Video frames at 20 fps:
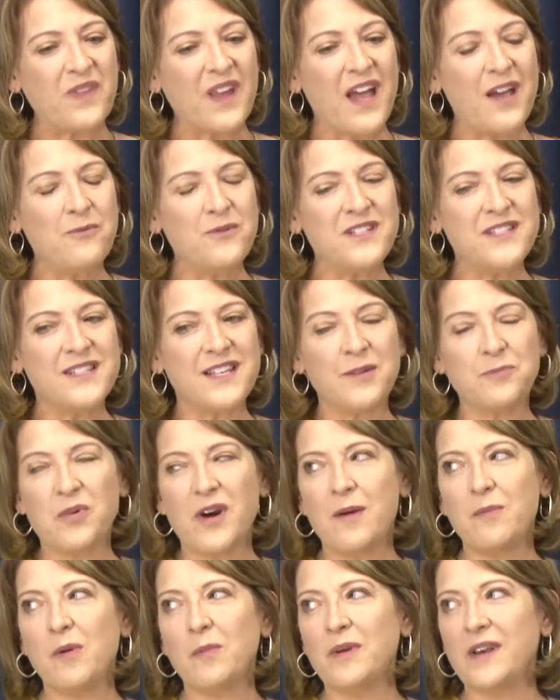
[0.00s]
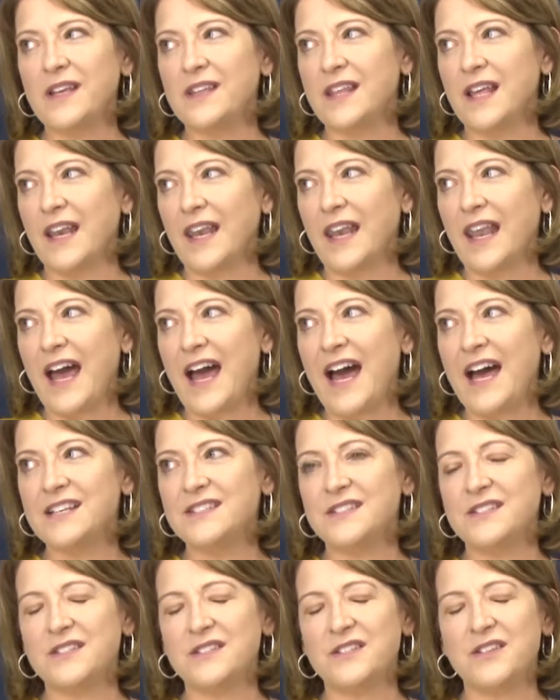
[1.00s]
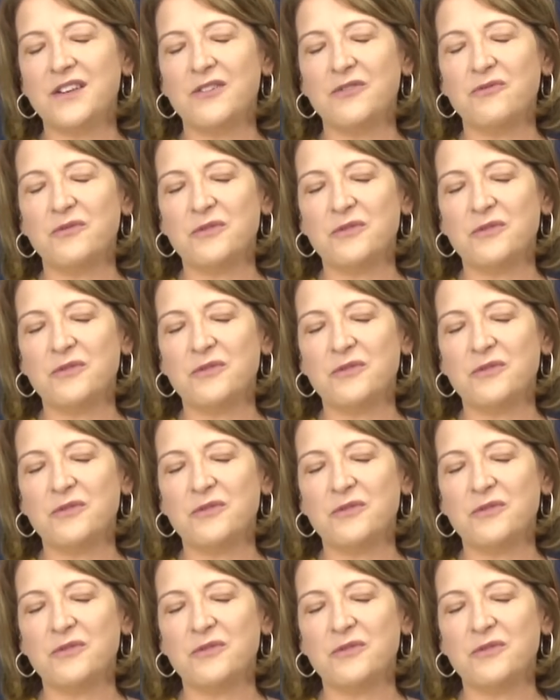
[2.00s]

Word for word: I would say, probably the last